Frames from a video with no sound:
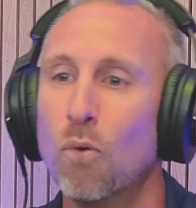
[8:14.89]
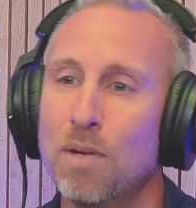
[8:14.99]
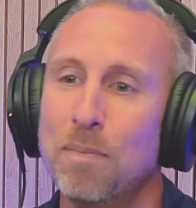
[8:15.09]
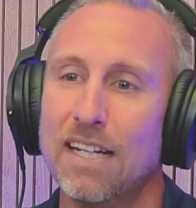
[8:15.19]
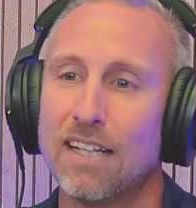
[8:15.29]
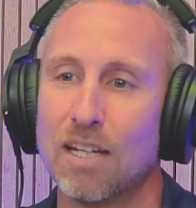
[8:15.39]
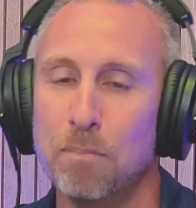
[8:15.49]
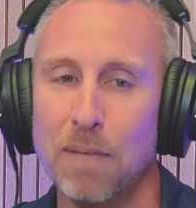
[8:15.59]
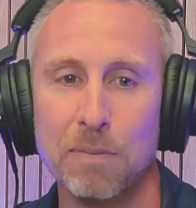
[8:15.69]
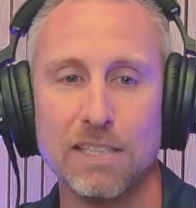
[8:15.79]
We made a
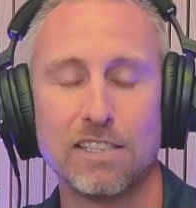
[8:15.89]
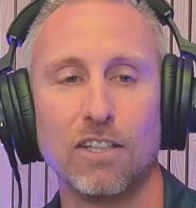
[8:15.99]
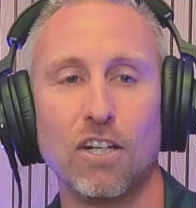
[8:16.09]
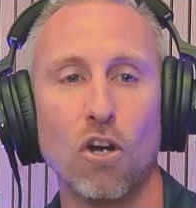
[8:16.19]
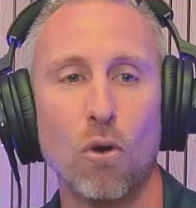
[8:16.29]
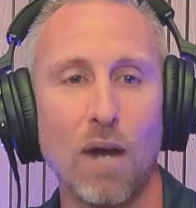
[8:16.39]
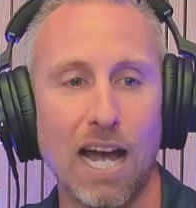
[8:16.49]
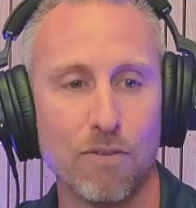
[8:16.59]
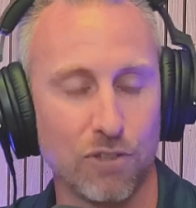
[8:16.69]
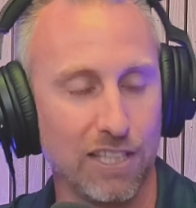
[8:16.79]
commitment to go
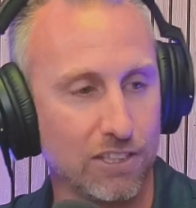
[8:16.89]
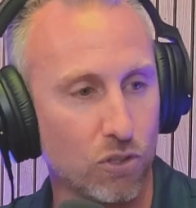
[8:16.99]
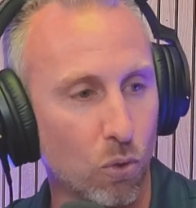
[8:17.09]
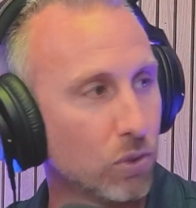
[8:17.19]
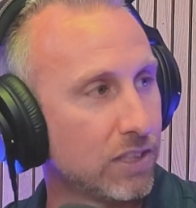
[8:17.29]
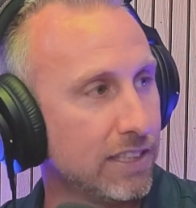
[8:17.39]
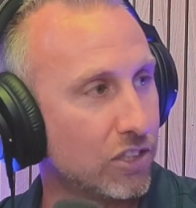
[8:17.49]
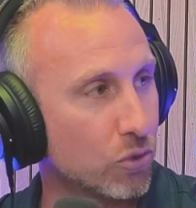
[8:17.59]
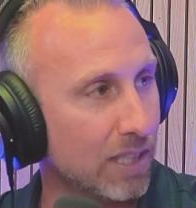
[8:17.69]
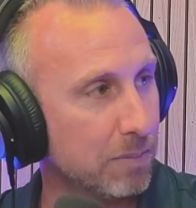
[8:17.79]
after these goals and
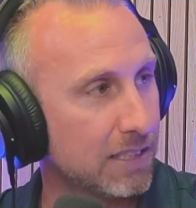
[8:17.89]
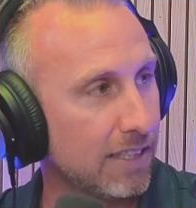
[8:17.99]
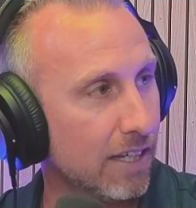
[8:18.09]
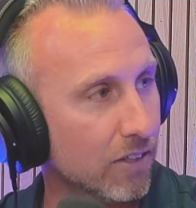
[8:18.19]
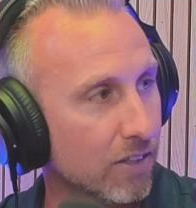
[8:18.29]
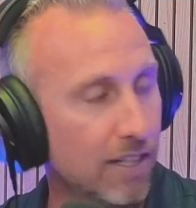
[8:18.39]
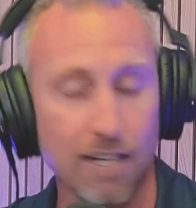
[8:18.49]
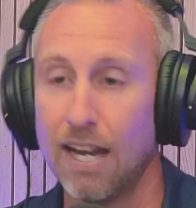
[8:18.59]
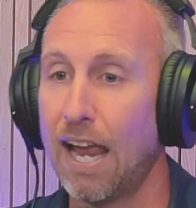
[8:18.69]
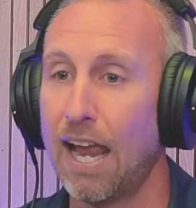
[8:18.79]
these dreams together,
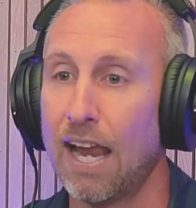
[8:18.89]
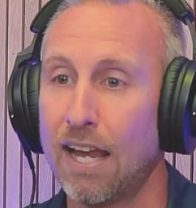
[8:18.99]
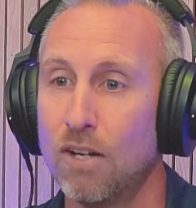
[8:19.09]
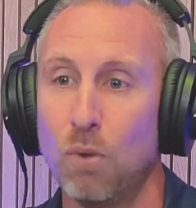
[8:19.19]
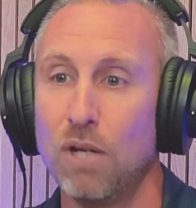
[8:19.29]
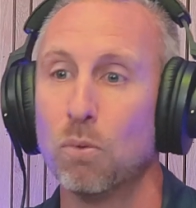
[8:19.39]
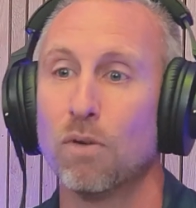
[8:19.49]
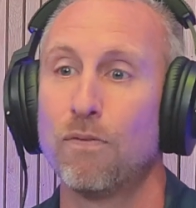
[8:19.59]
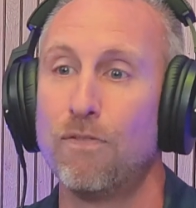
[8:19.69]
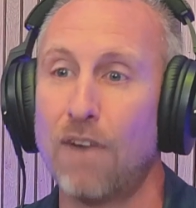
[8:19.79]
and we
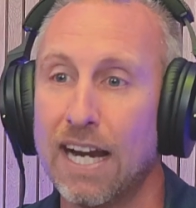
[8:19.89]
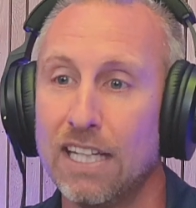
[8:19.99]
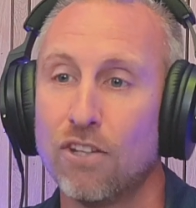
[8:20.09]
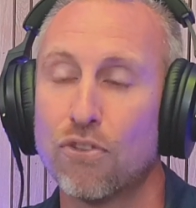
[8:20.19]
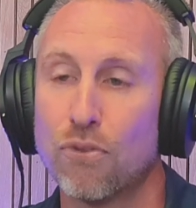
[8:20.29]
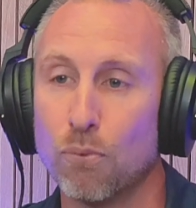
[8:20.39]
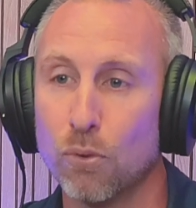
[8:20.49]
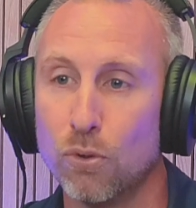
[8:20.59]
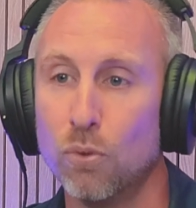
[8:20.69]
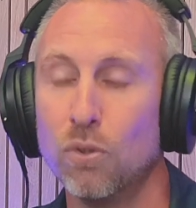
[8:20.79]
were fighting
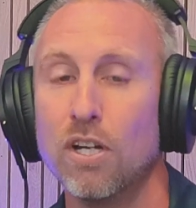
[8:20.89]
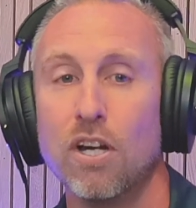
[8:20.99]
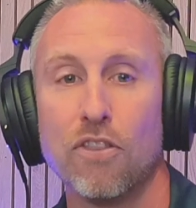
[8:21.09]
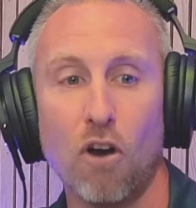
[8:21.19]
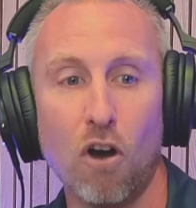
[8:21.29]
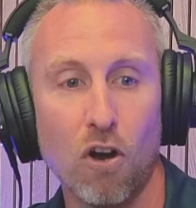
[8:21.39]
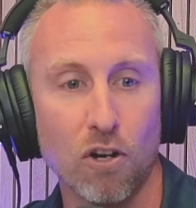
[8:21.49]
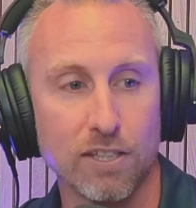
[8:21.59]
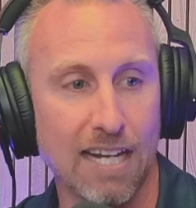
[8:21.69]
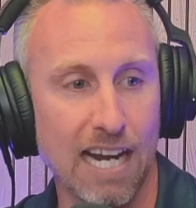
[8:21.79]
through the
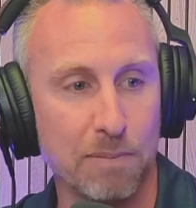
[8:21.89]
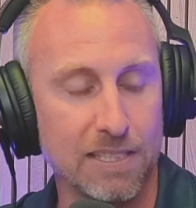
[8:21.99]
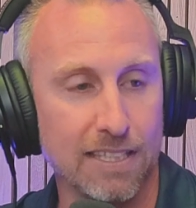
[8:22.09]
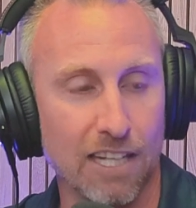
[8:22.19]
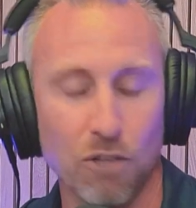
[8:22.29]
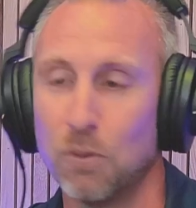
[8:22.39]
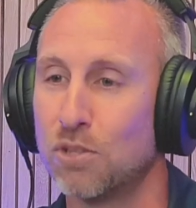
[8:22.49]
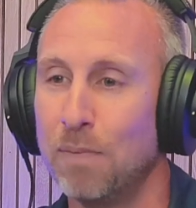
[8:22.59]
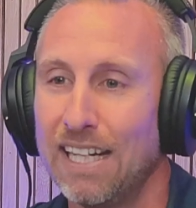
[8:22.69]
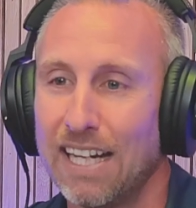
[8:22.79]
hard times together,
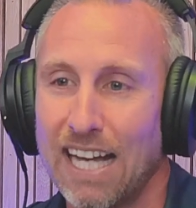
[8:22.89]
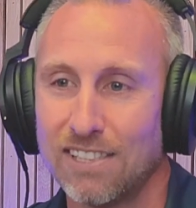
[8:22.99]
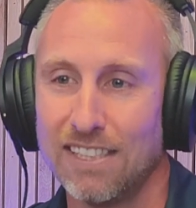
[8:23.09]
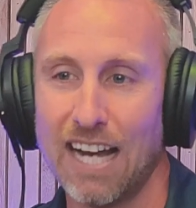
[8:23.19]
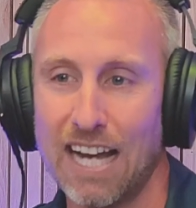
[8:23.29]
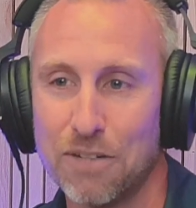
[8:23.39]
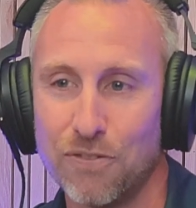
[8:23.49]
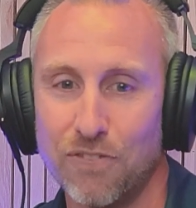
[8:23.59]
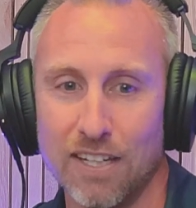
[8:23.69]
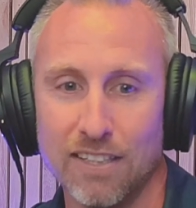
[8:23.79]
which made it actually kind of
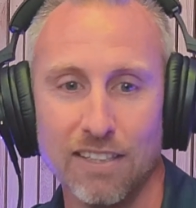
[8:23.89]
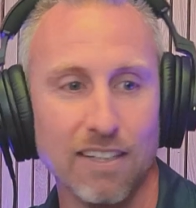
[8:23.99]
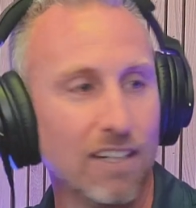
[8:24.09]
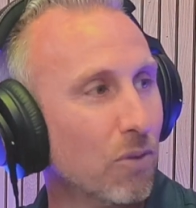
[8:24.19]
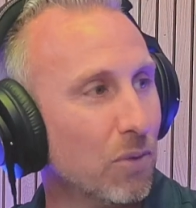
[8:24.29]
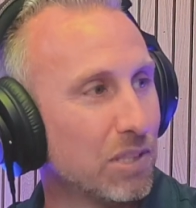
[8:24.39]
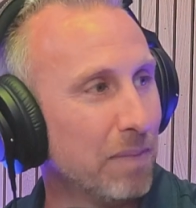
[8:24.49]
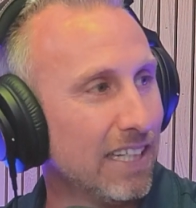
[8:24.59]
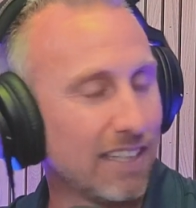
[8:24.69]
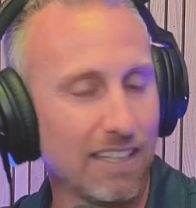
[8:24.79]
fun, which
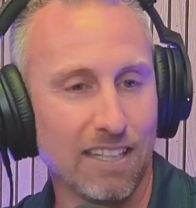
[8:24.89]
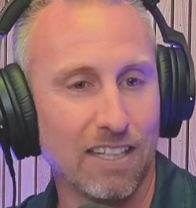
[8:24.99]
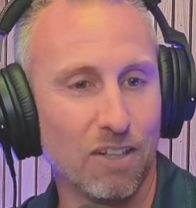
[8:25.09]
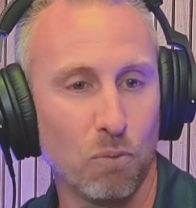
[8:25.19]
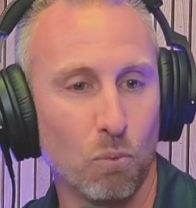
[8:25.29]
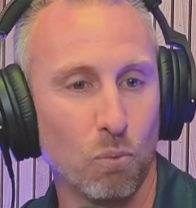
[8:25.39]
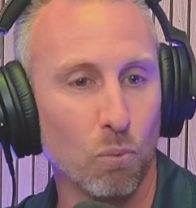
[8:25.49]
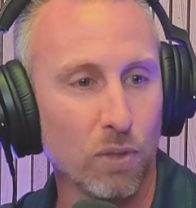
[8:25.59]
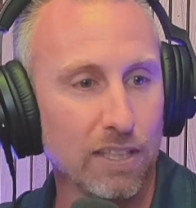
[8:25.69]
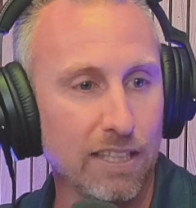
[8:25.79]
made it uh,
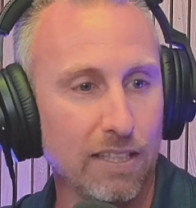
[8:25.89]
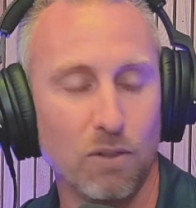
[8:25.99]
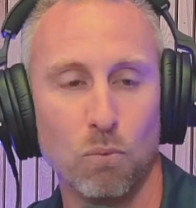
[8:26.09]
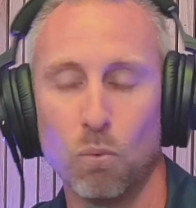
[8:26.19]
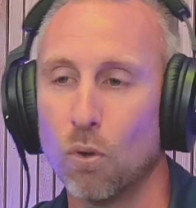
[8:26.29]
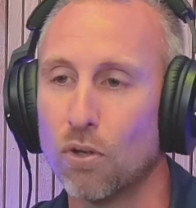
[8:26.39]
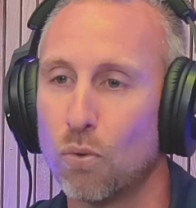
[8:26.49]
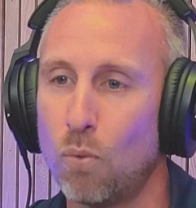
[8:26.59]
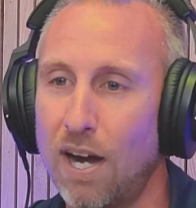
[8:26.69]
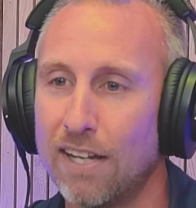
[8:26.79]
really
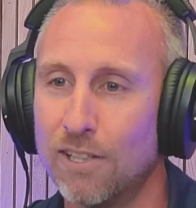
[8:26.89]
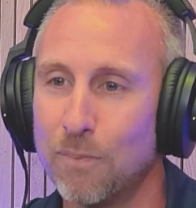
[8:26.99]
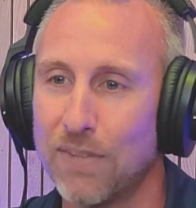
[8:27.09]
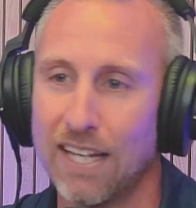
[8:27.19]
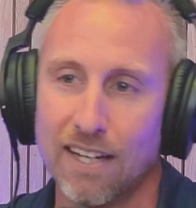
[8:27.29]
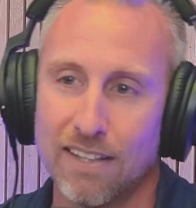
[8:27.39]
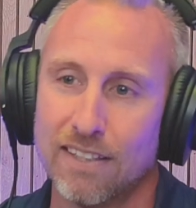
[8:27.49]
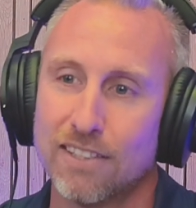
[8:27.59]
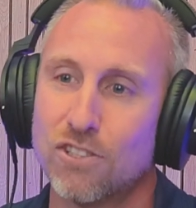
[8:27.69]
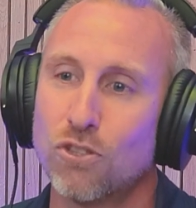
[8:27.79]
worthwhile. And I
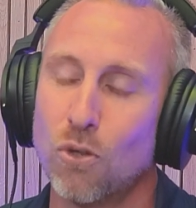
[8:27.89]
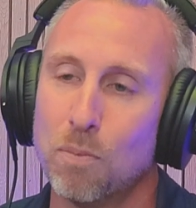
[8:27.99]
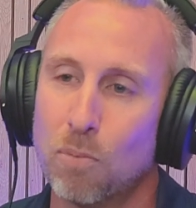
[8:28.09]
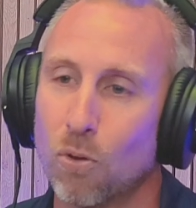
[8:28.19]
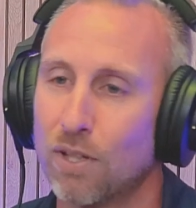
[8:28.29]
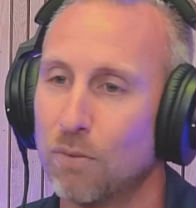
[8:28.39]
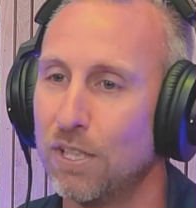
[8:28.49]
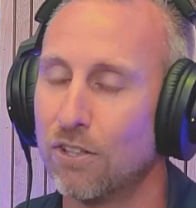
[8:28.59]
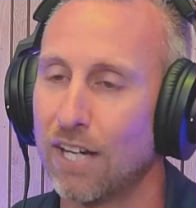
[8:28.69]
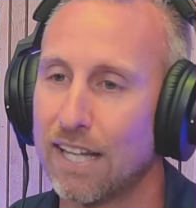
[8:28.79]
think it's so important
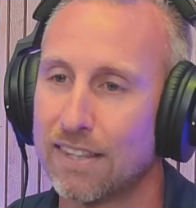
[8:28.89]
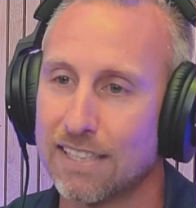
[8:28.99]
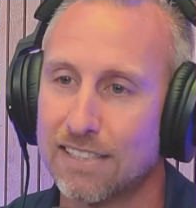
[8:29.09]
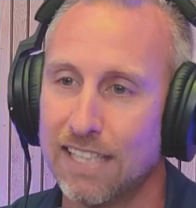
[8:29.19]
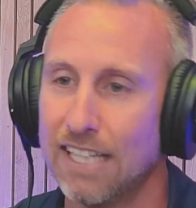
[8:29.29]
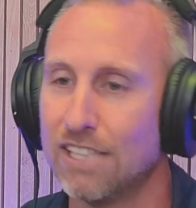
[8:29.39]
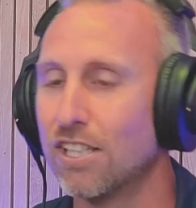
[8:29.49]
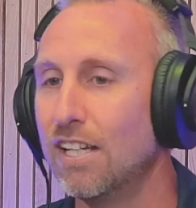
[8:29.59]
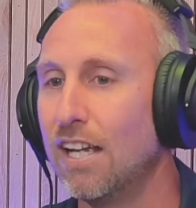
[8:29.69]
when you're at that stage.